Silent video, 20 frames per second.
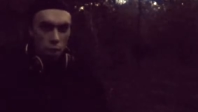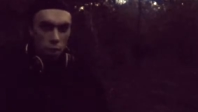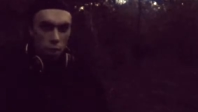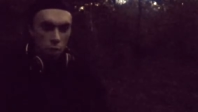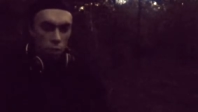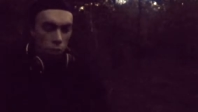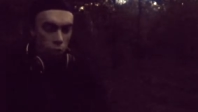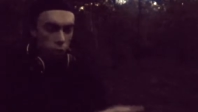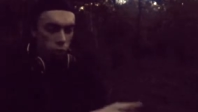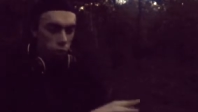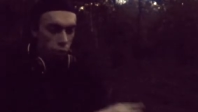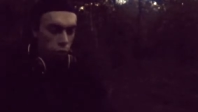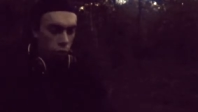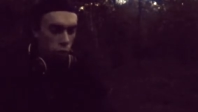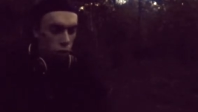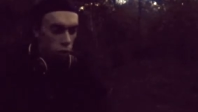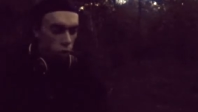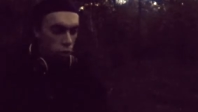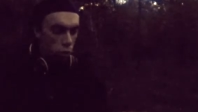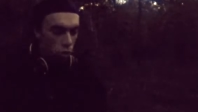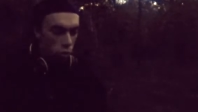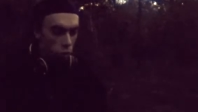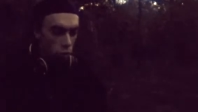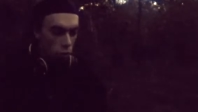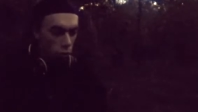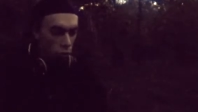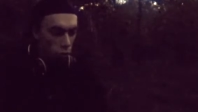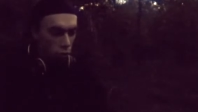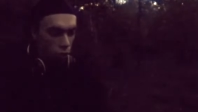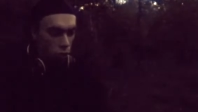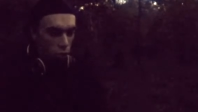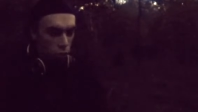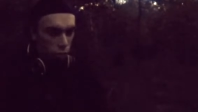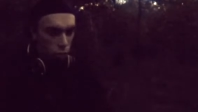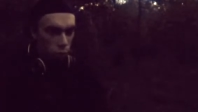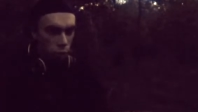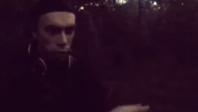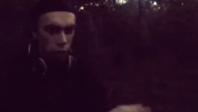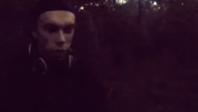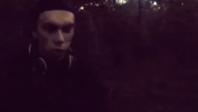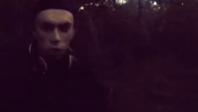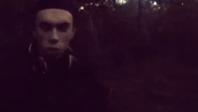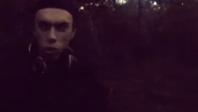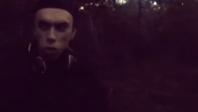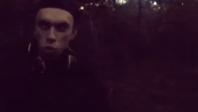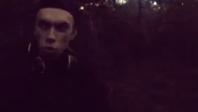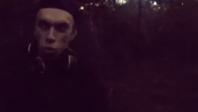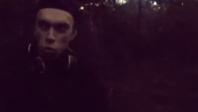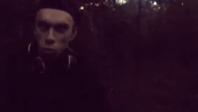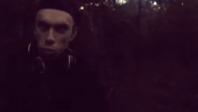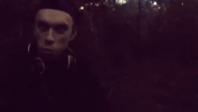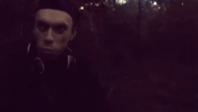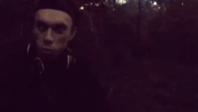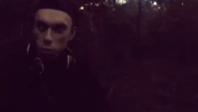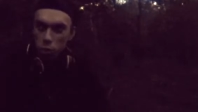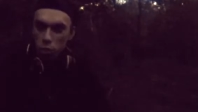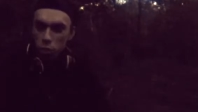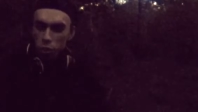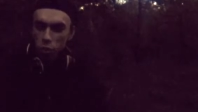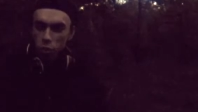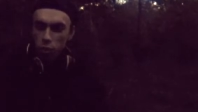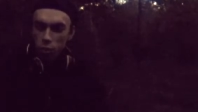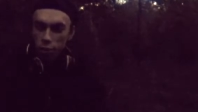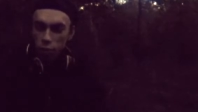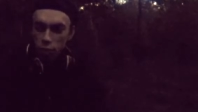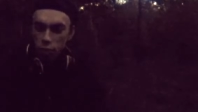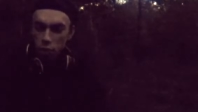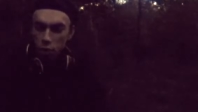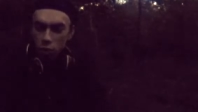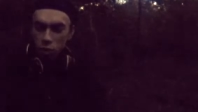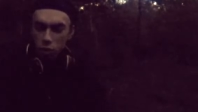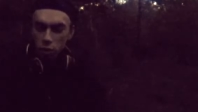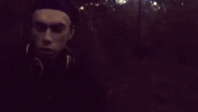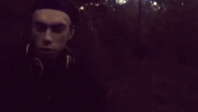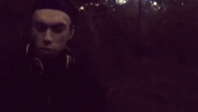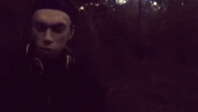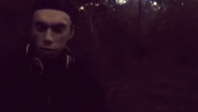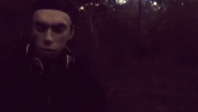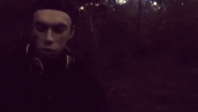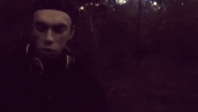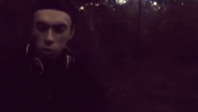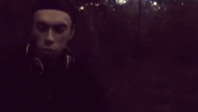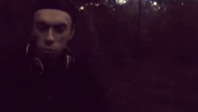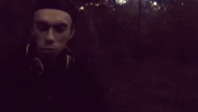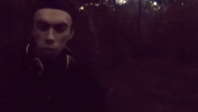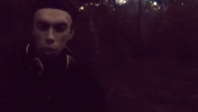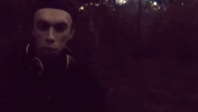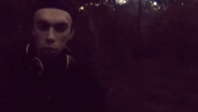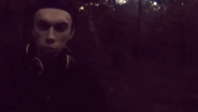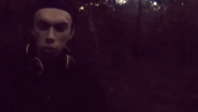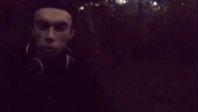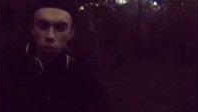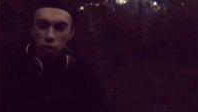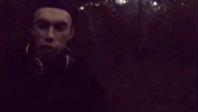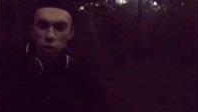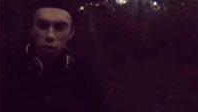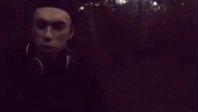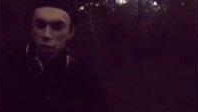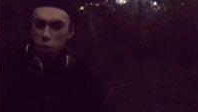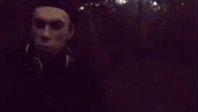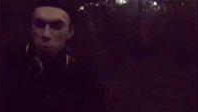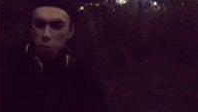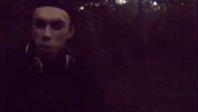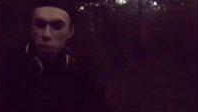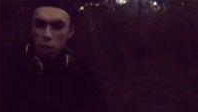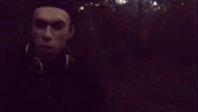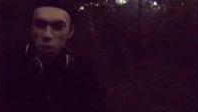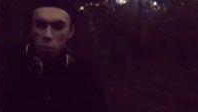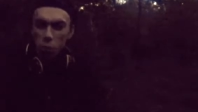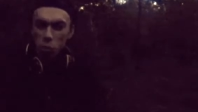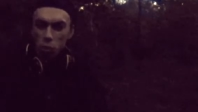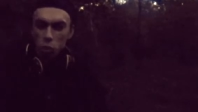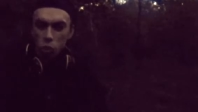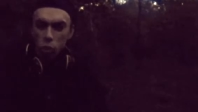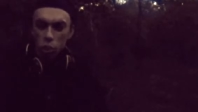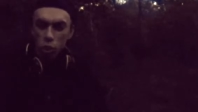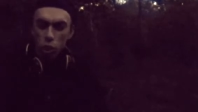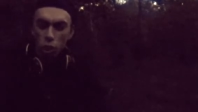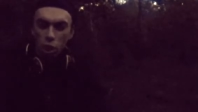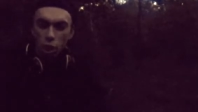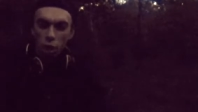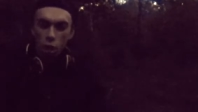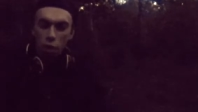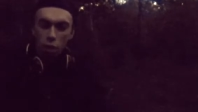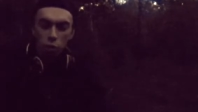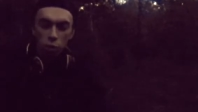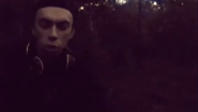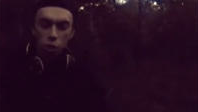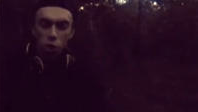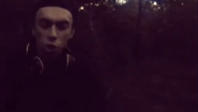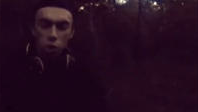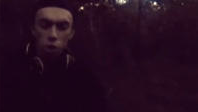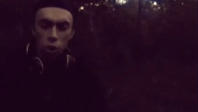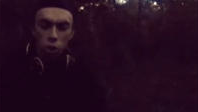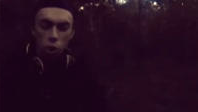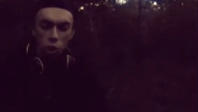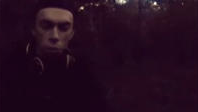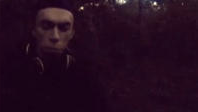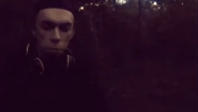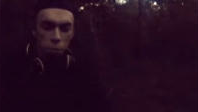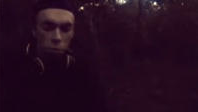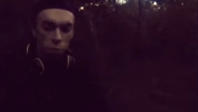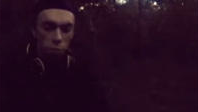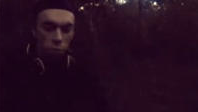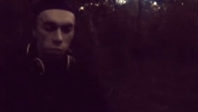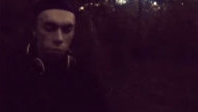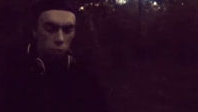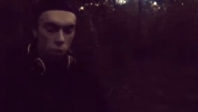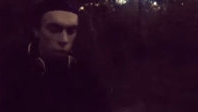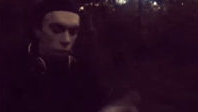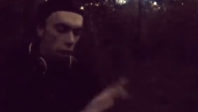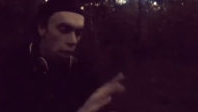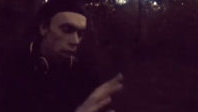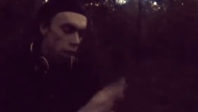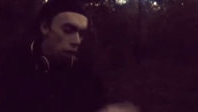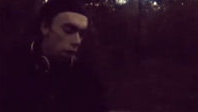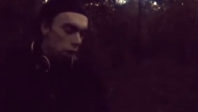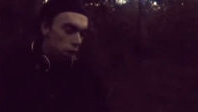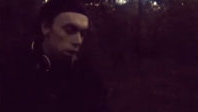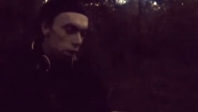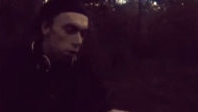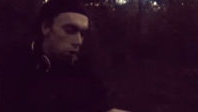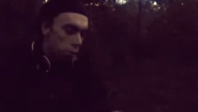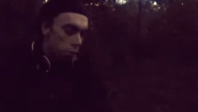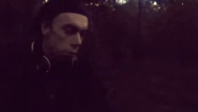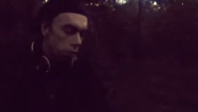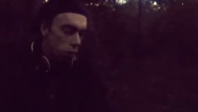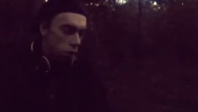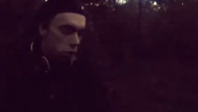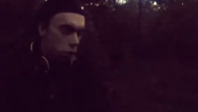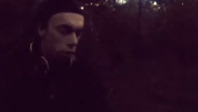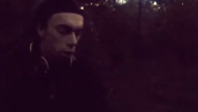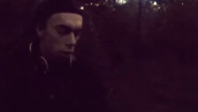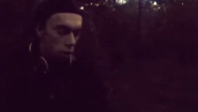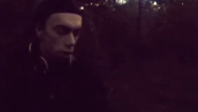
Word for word: you have to first look on the weakest groups that not can defend themselves, as many animals. We can stop humans